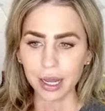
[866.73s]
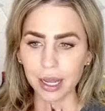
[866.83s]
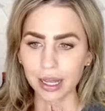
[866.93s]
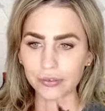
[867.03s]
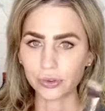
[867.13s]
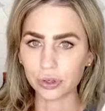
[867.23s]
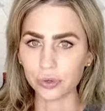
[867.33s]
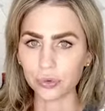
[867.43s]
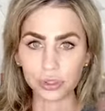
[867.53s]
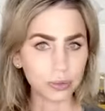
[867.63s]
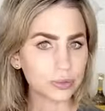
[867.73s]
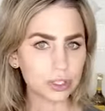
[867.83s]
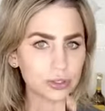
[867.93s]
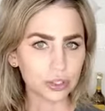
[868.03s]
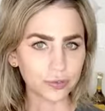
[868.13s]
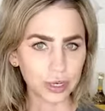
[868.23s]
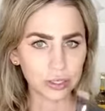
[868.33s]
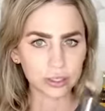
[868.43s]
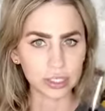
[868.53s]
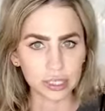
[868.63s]
If you don't, use your
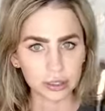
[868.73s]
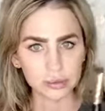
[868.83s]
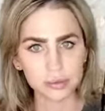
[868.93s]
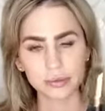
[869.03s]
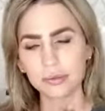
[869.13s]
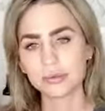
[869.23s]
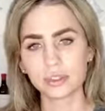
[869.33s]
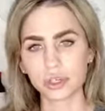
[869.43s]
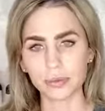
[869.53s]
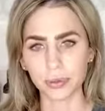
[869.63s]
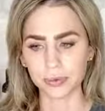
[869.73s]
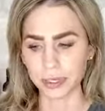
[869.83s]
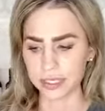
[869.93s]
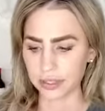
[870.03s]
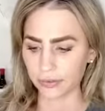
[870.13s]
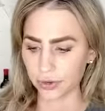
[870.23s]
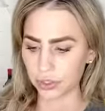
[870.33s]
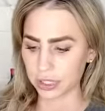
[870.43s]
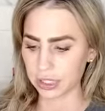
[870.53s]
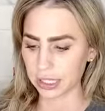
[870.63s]
fingers, and I'll show you both ways. The first
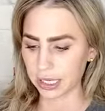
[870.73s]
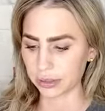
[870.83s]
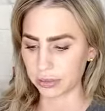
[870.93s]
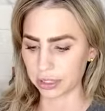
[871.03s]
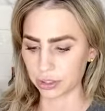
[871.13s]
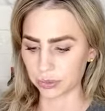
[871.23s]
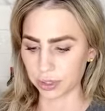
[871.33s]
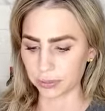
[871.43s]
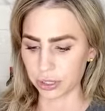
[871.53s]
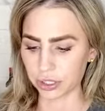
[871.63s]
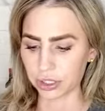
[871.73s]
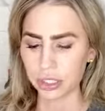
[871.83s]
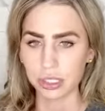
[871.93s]
side I'm gonna do with a brush.